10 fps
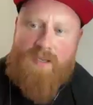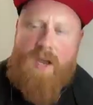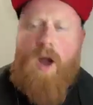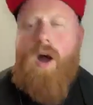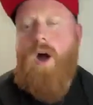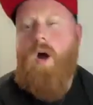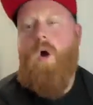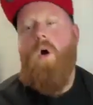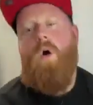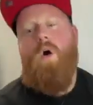kind of
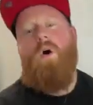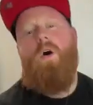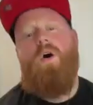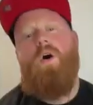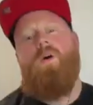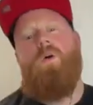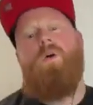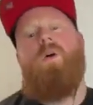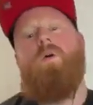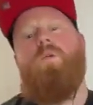telling what happened
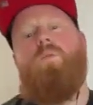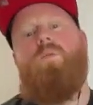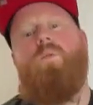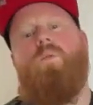on the film